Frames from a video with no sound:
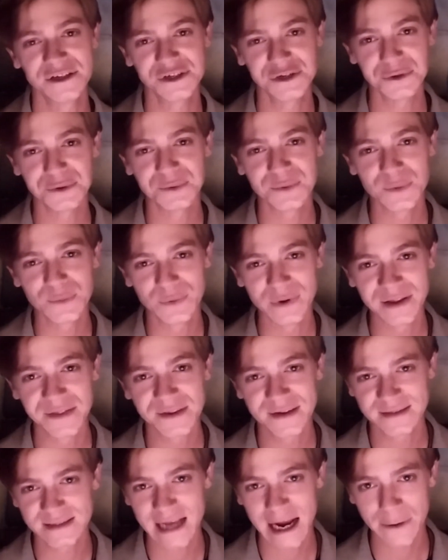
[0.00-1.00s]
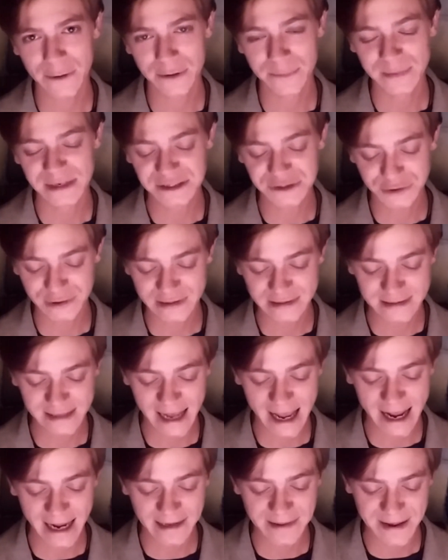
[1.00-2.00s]
issue with the Siren Mistress
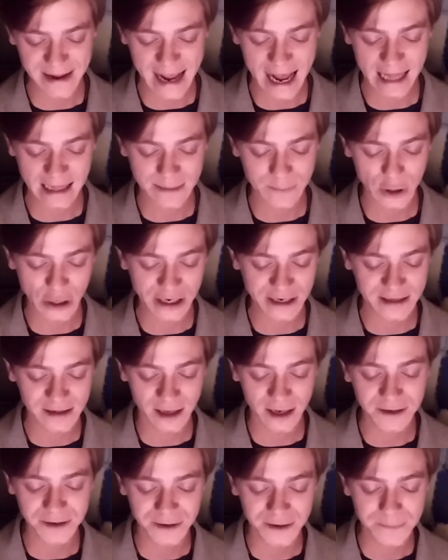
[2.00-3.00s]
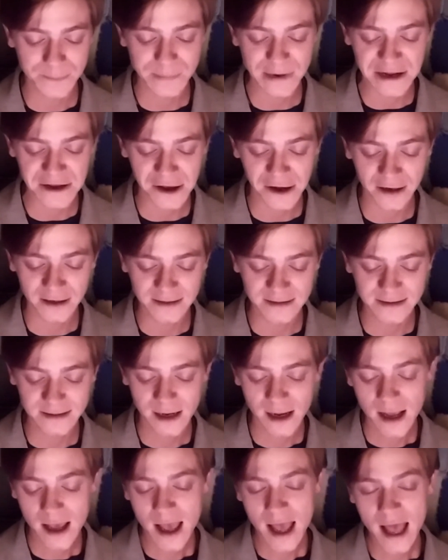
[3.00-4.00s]
and the Calamari Glutton because
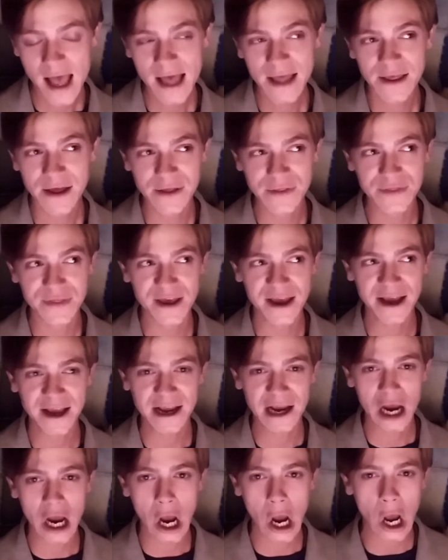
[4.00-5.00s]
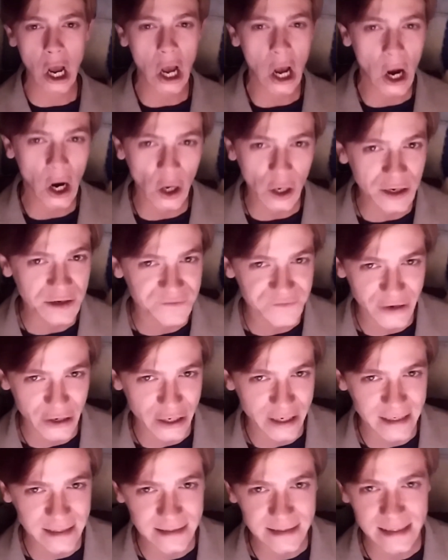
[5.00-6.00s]
they aren't
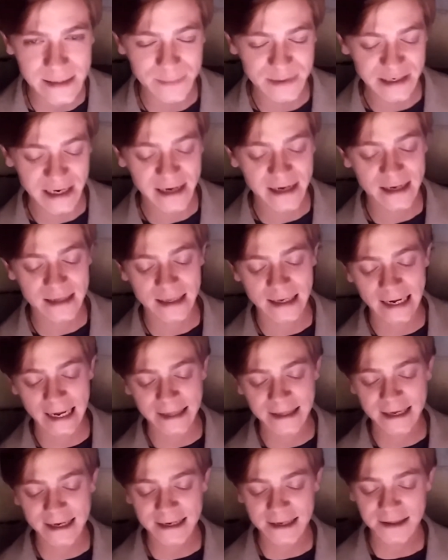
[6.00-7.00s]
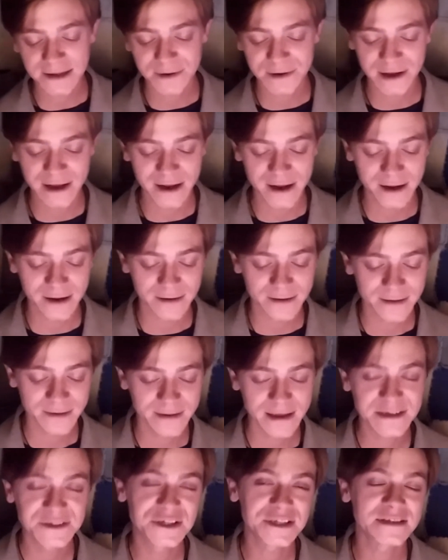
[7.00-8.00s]
very intimidating. Like, at the end of the day,
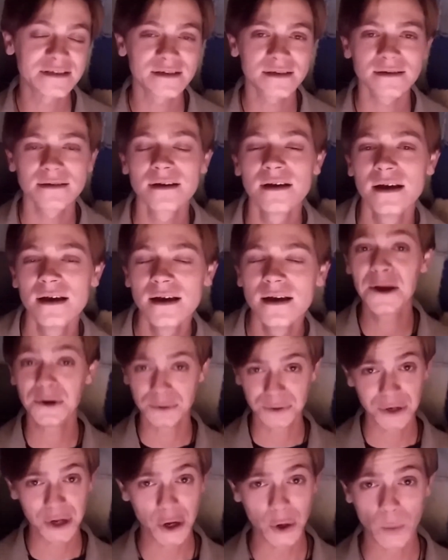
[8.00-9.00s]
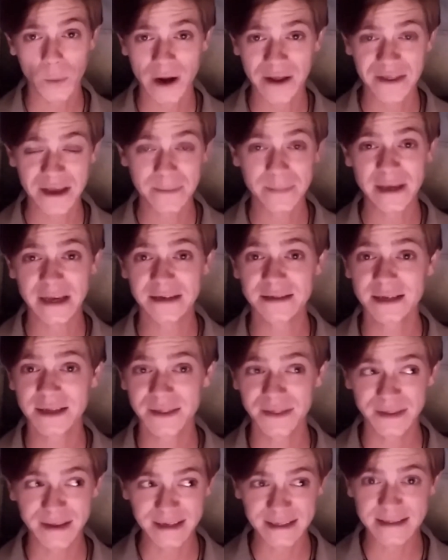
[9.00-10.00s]
they just, I don't know why they picked
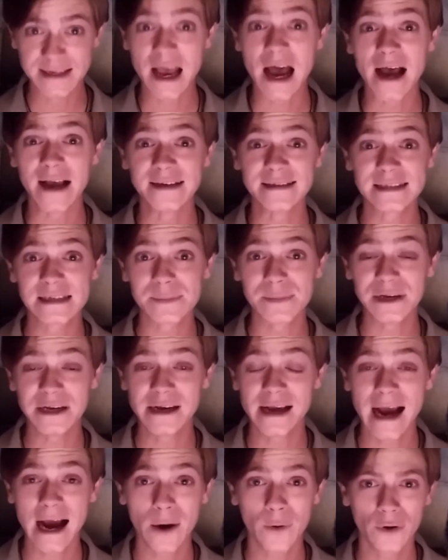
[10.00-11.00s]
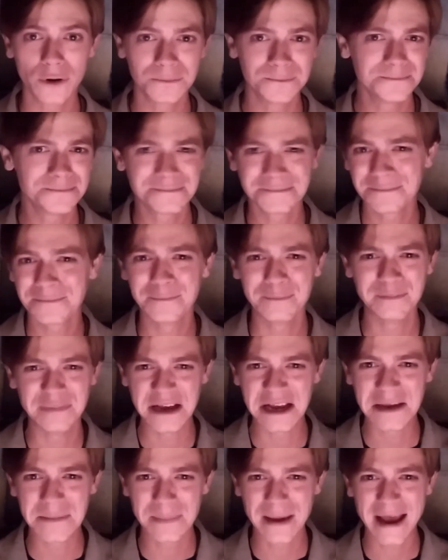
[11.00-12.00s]
these guys to be our
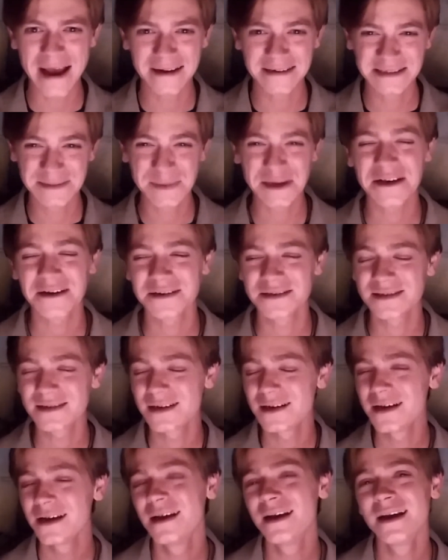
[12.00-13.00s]
big bads, because